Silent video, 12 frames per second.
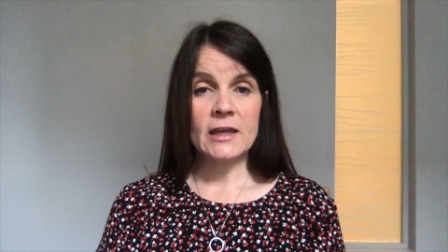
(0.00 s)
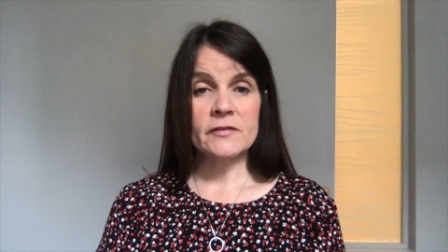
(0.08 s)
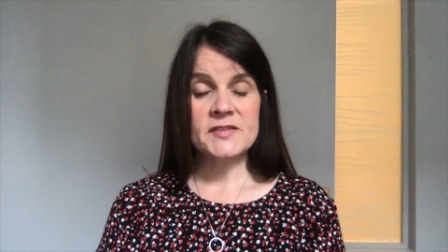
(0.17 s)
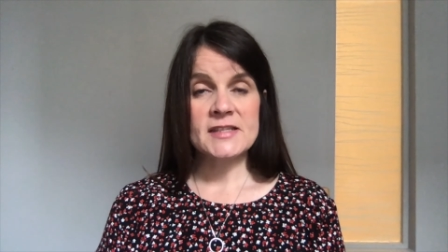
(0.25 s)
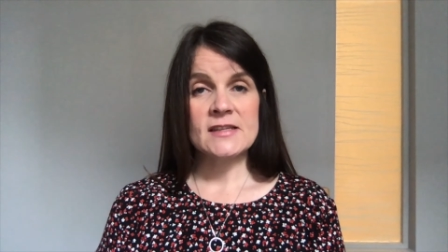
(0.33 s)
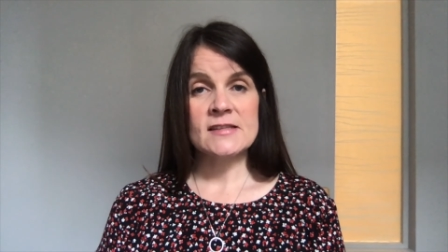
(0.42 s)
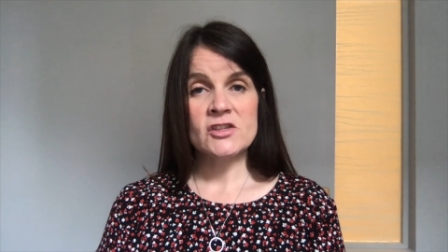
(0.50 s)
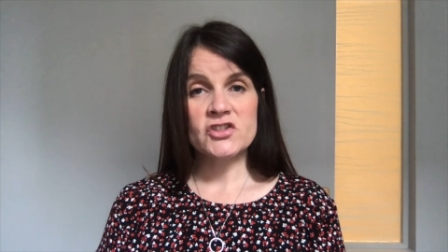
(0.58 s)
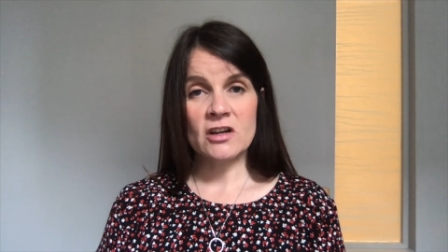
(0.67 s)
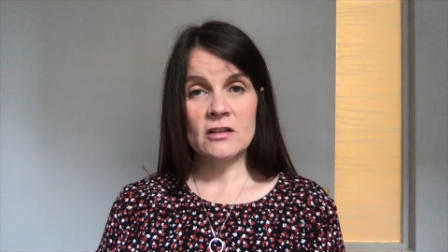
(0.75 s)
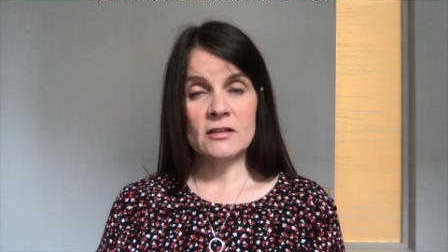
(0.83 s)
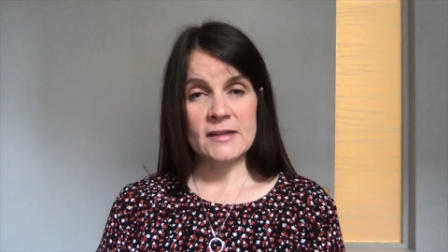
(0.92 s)
of citizen
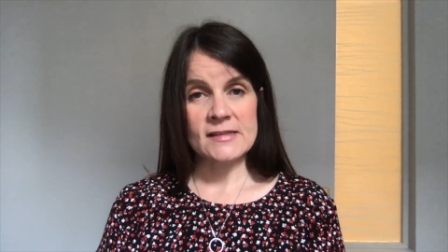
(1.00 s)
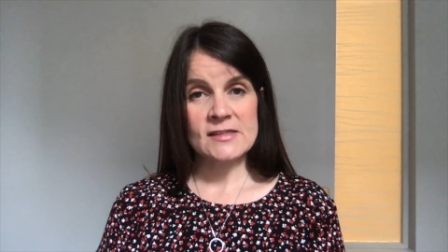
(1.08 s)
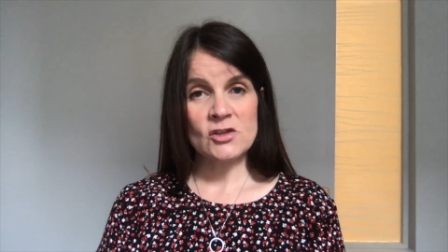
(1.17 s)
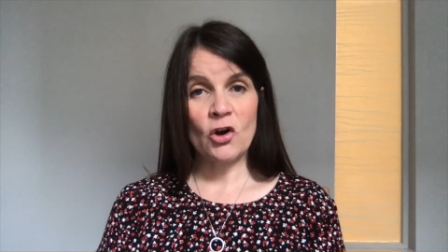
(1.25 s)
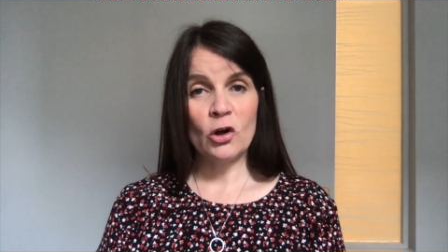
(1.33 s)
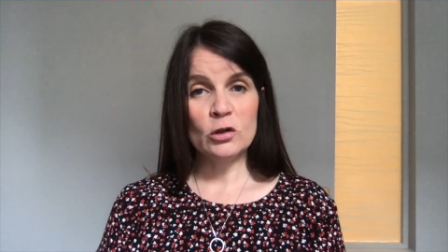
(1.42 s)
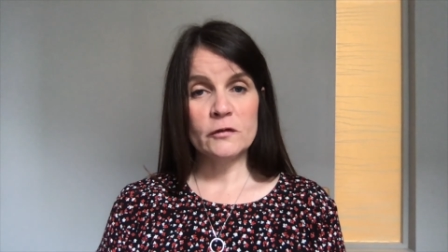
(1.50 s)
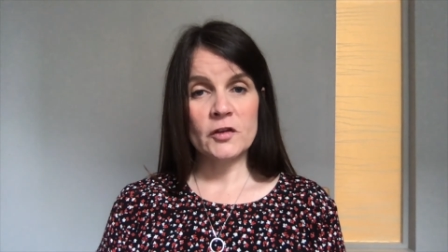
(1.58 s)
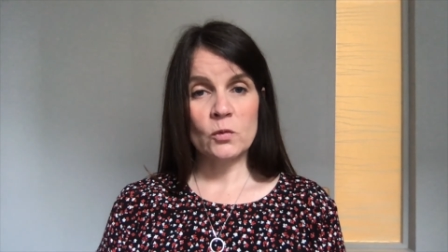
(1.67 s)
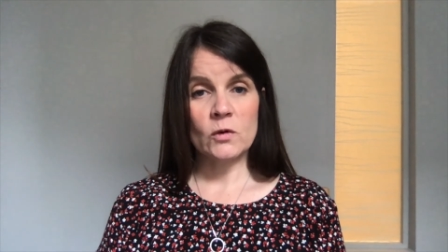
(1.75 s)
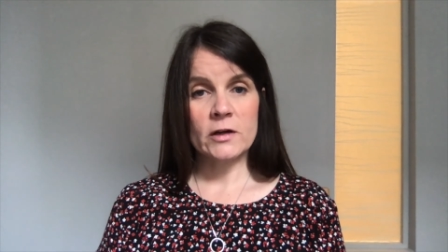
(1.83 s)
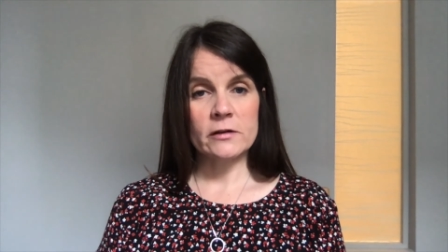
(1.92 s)
journalists all over
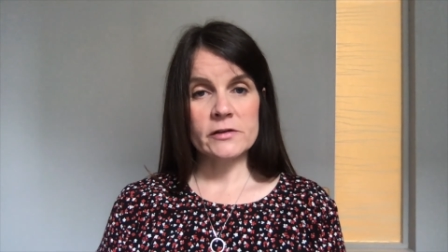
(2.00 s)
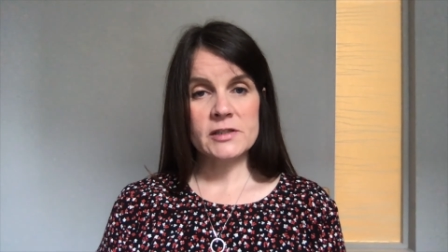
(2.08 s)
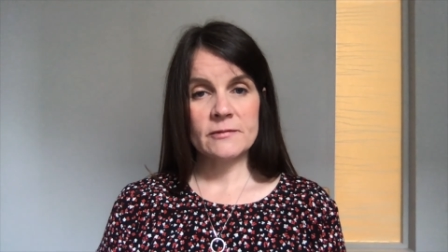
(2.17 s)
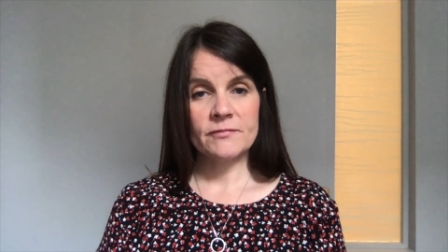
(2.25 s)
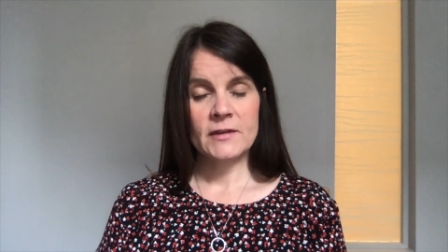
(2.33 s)
the world.